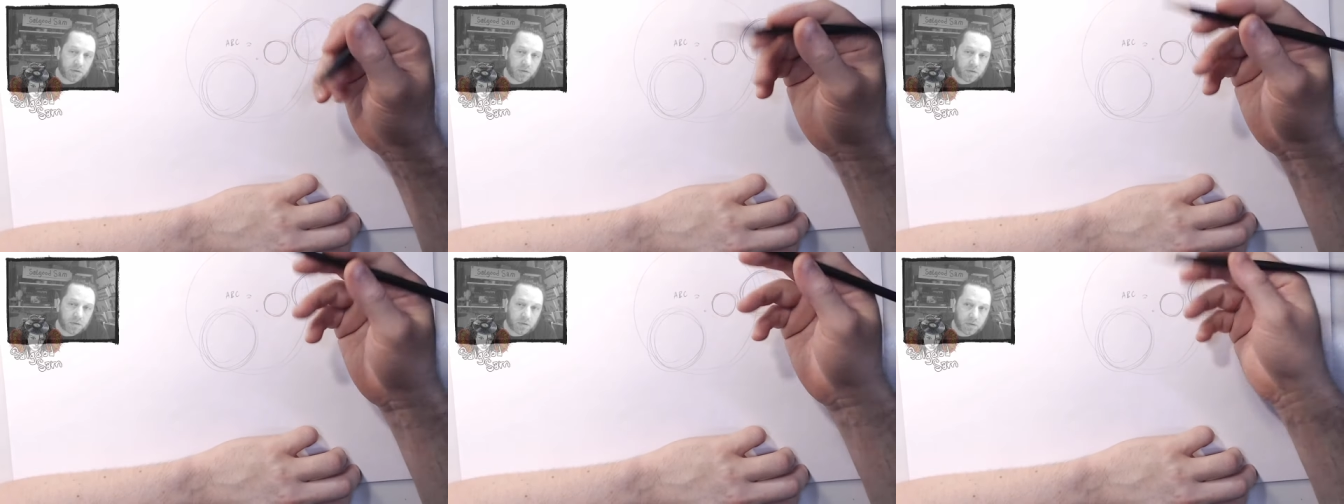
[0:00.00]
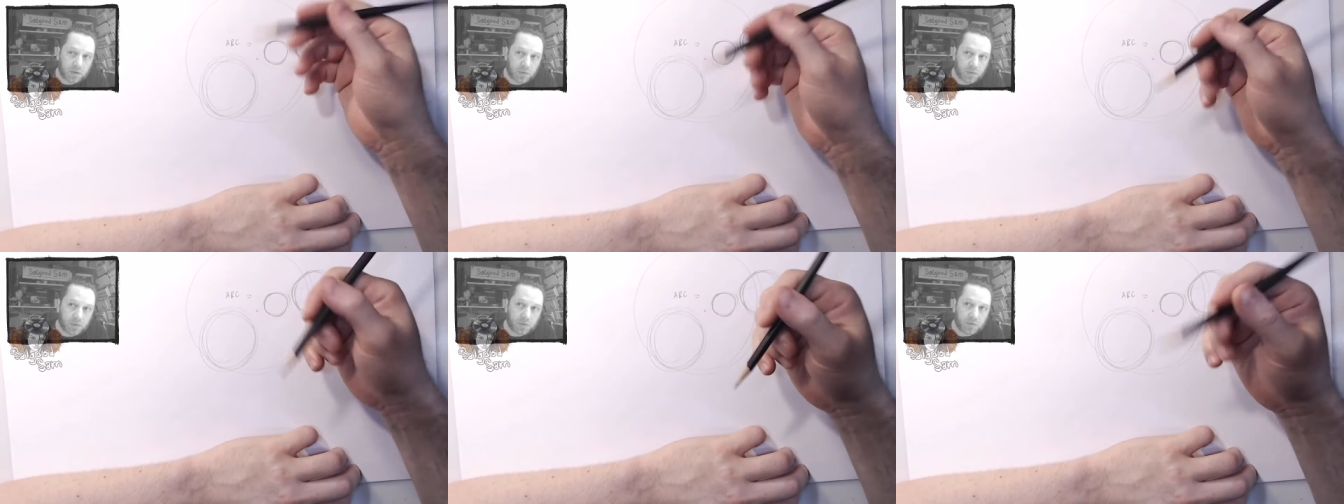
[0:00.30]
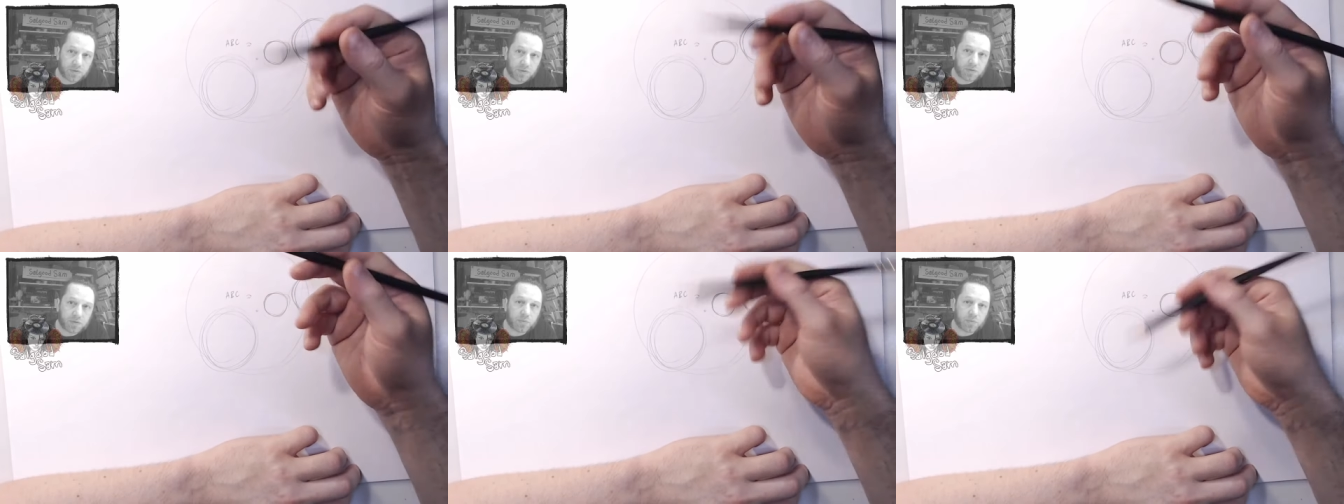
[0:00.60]

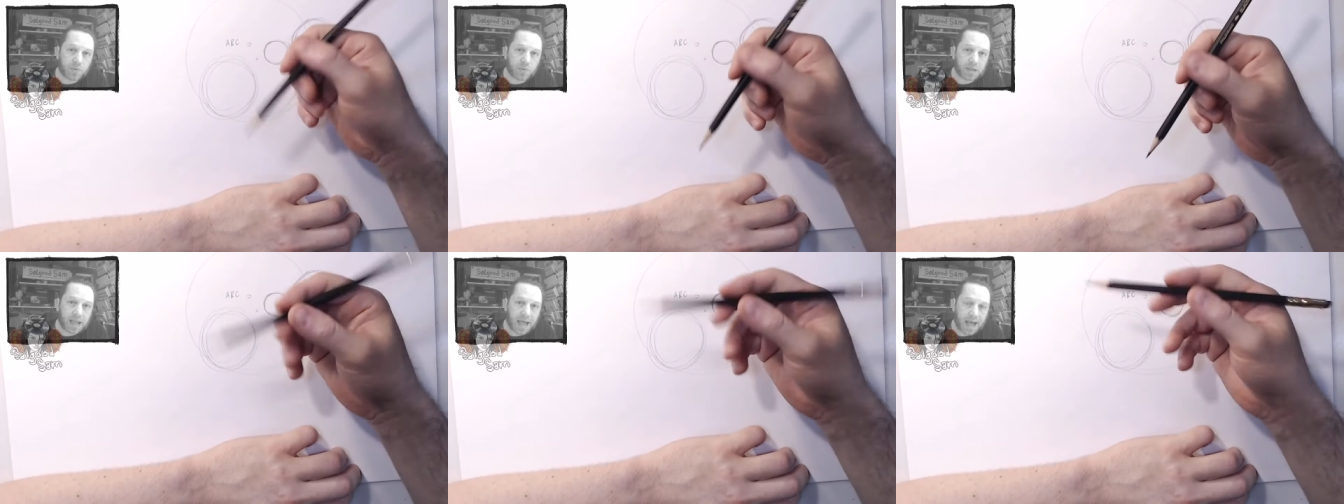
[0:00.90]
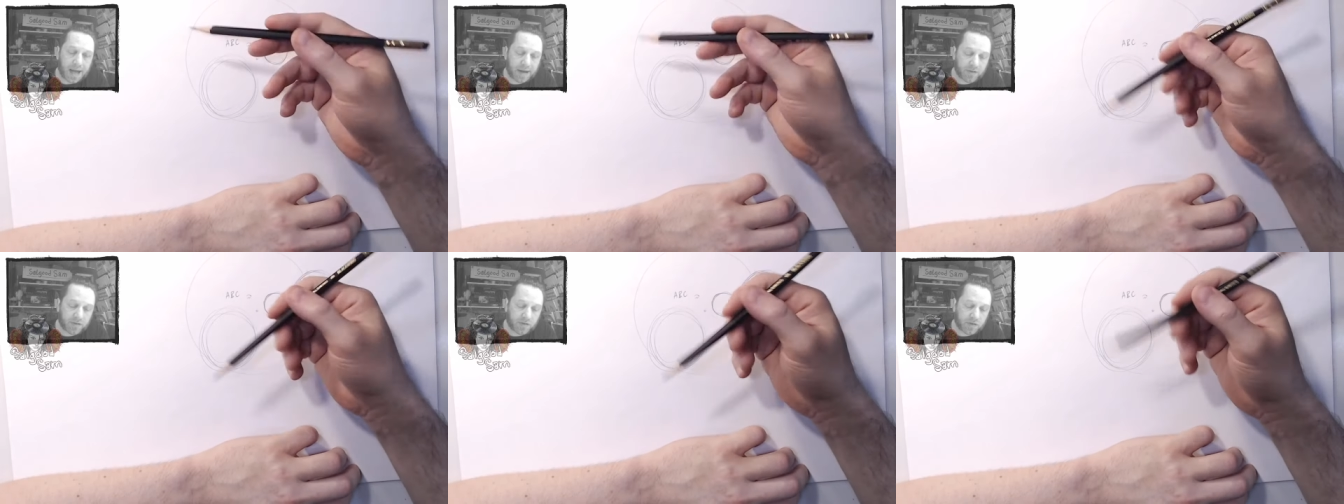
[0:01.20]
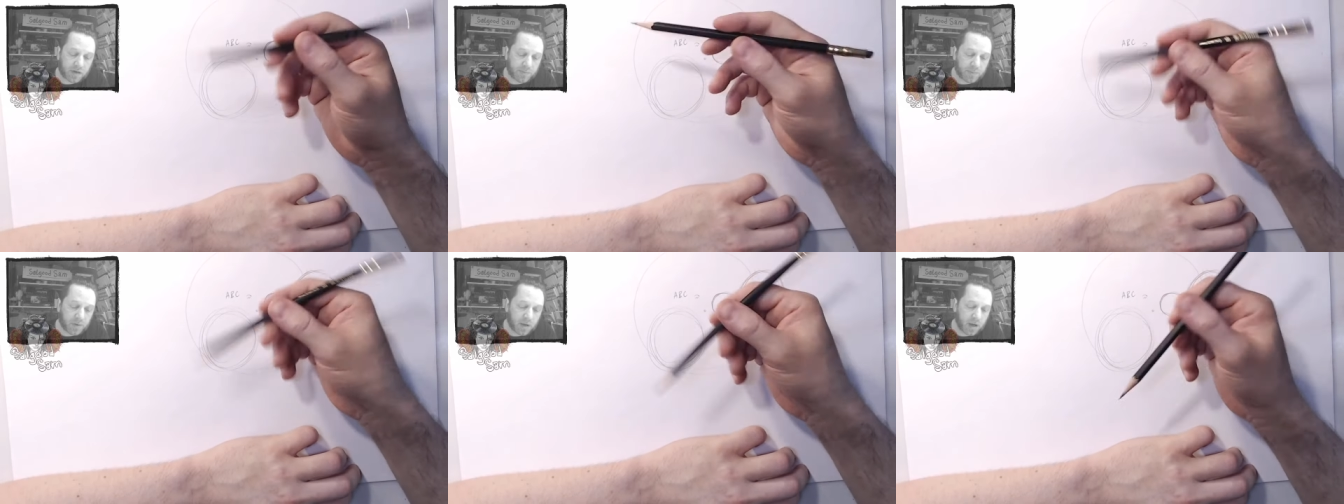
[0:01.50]
loose relaxed
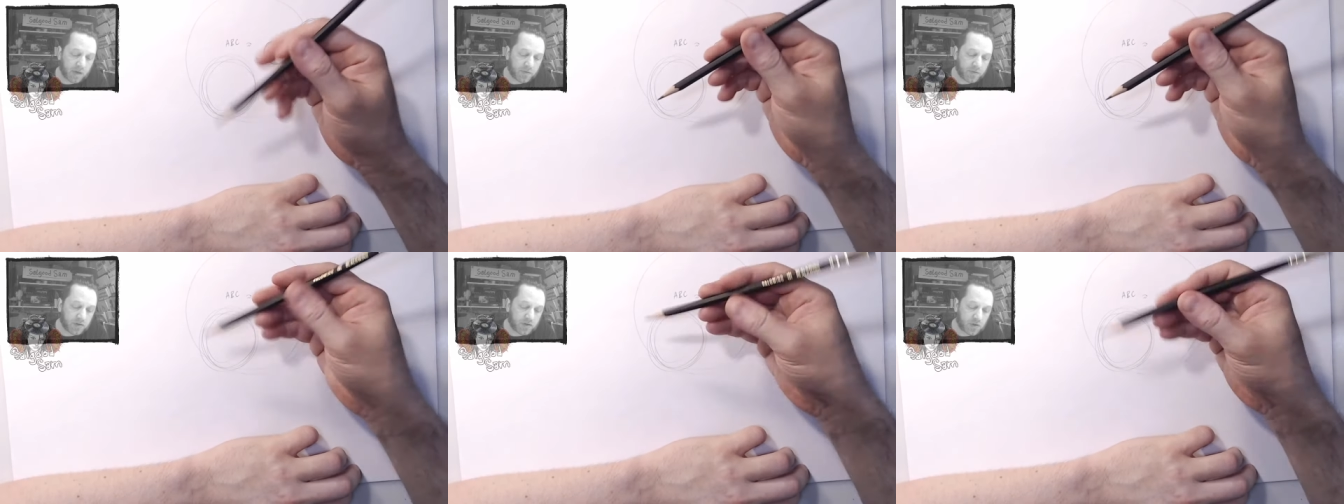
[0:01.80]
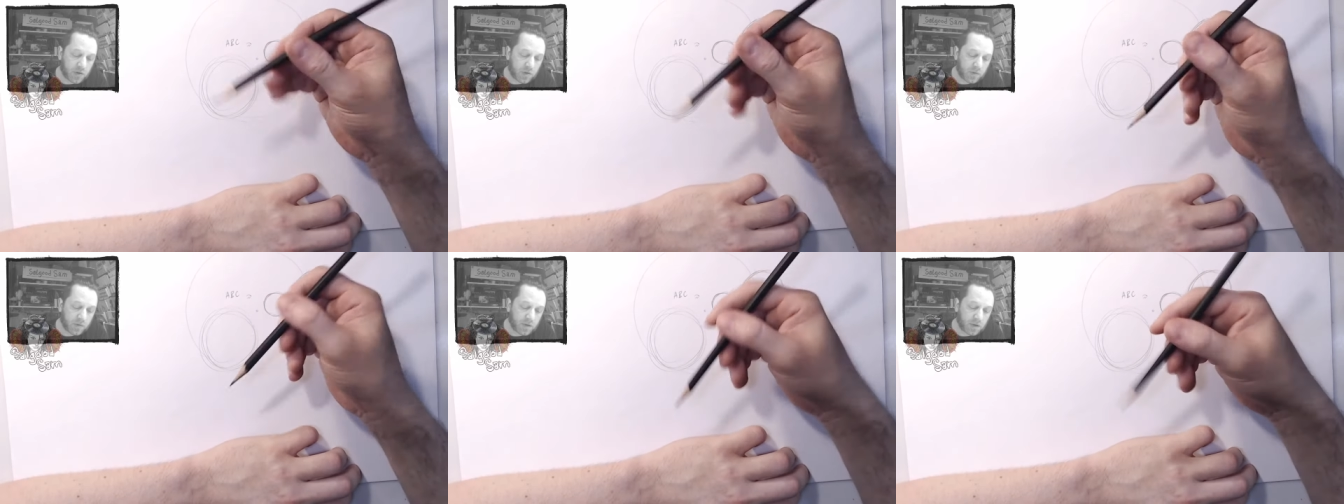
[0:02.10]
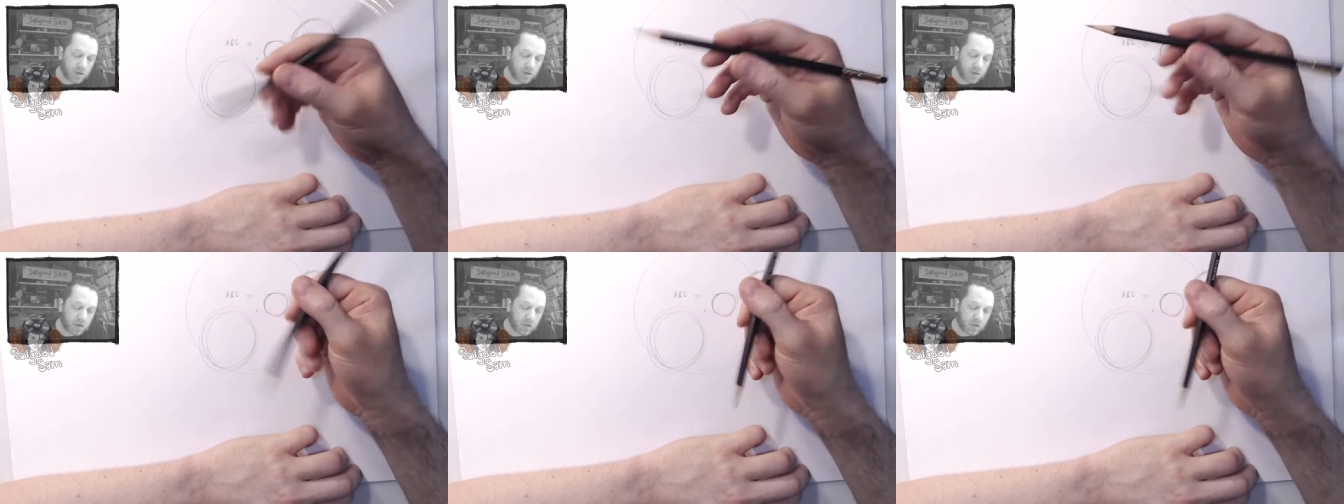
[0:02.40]
grip i often joke that
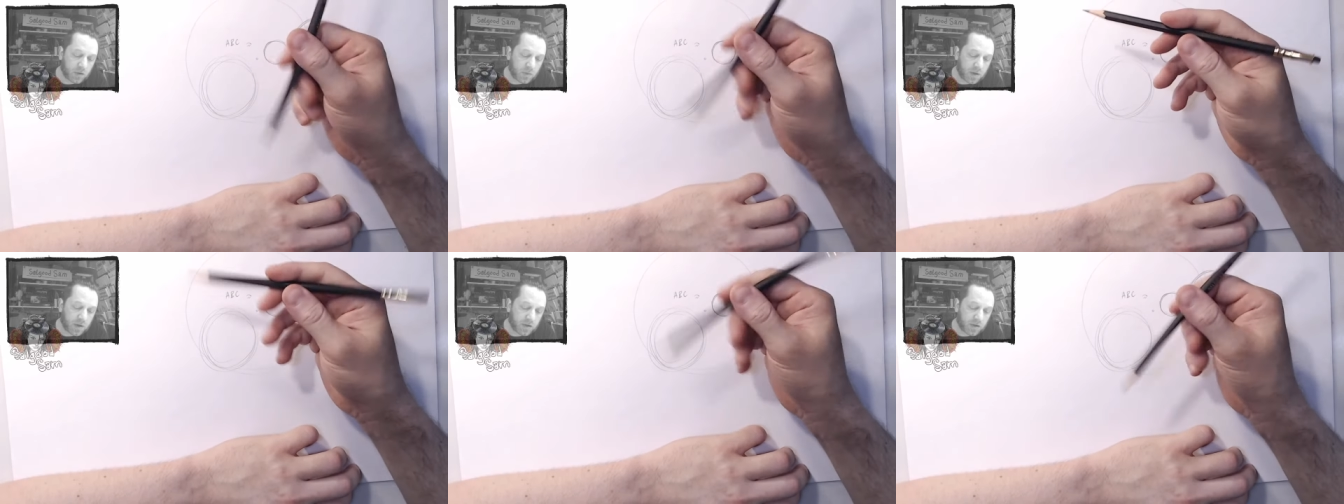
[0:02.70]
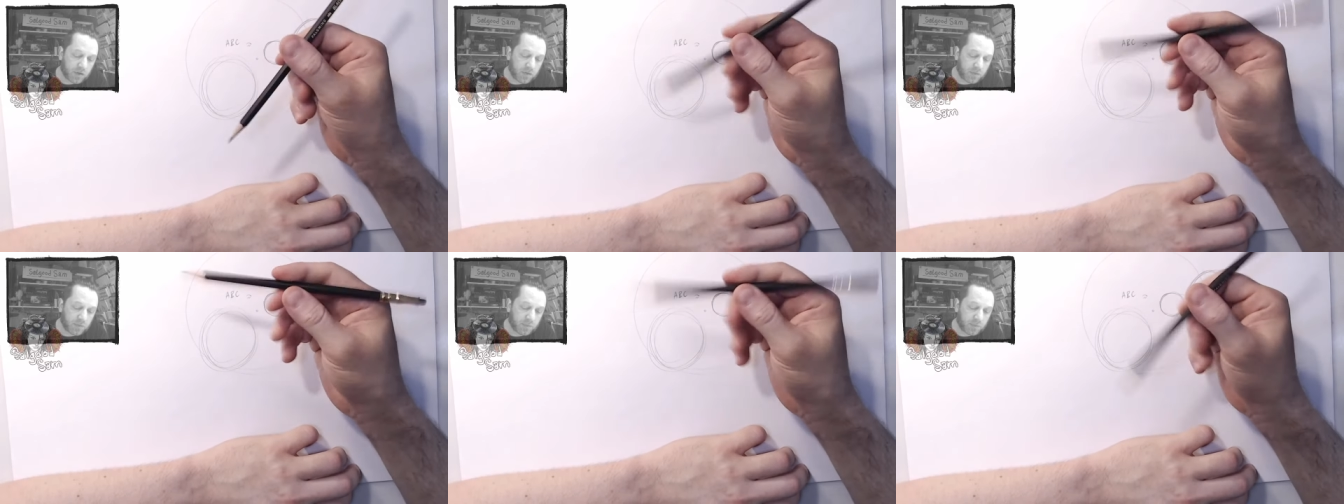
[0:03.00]
you know you want your